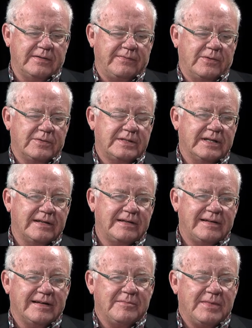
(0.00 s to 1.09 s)
the folks
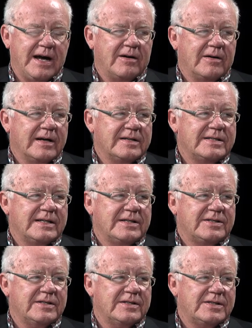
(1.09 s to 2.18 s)
that uh, my
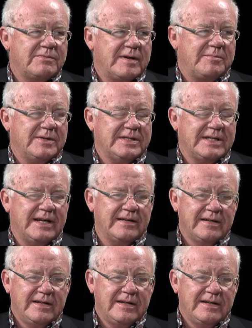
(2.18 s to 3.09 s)
organizations represent,